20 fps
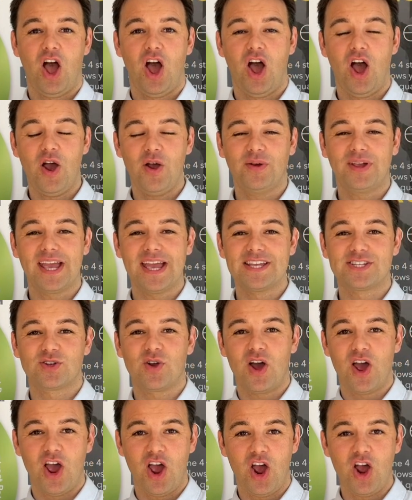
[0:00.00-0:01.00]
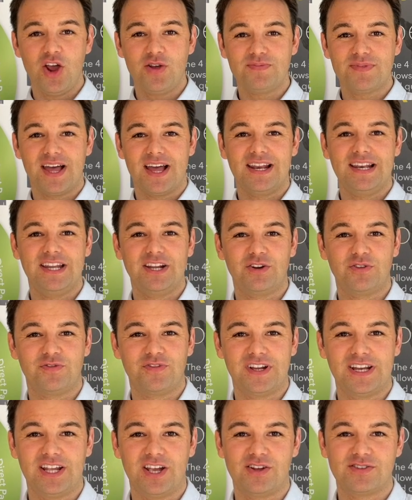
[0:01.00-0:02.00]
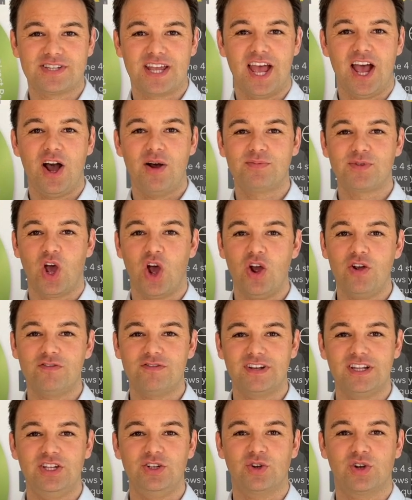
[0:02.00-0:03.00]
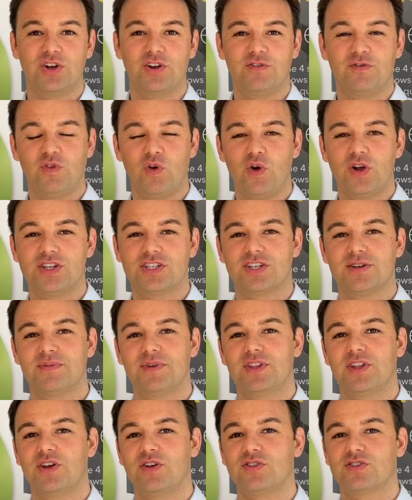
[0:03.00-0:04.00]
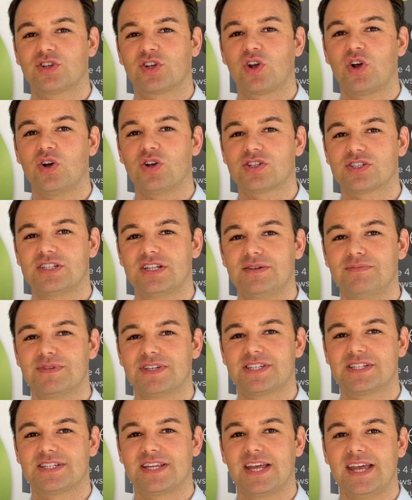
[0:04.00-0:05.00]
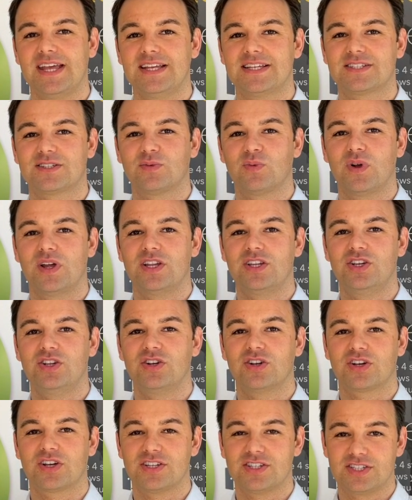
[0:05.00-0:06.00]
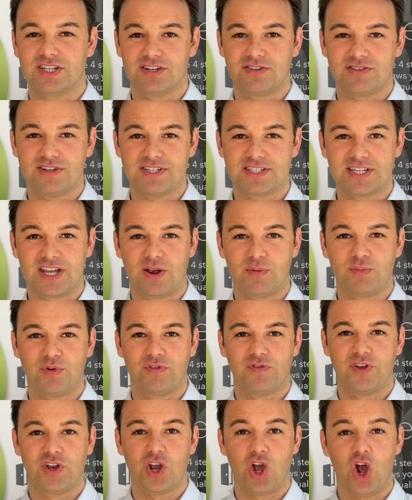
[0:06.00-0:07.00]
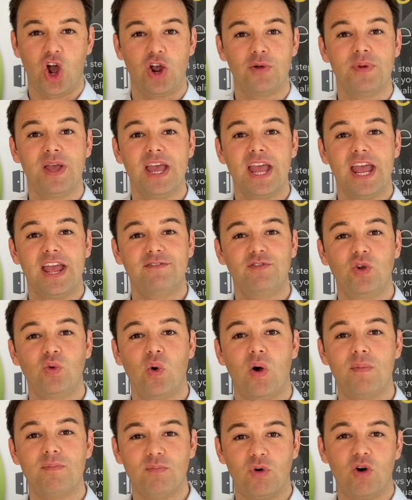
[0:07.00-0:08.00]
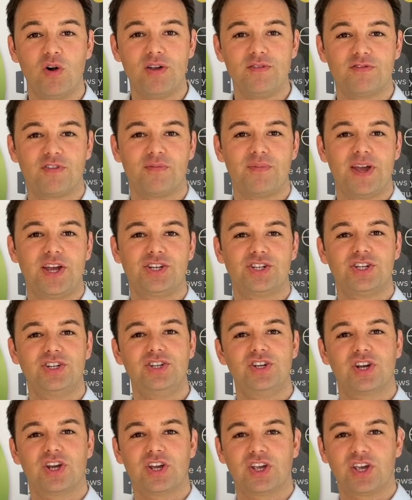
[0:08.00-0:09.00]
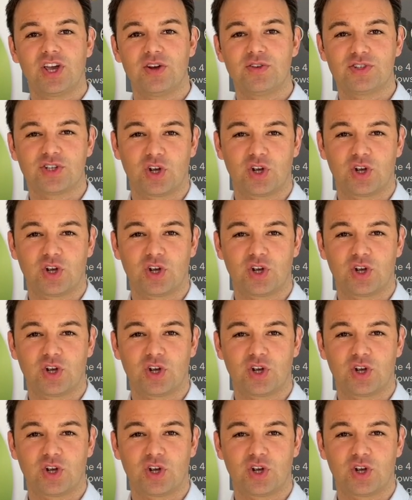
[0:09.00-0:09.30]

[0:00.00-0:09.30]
Okay, so I hope that little video's helped. Hopefully you can avoid some of those costly mistakes when you're considering soundproofing your home. If you want more information, you can go to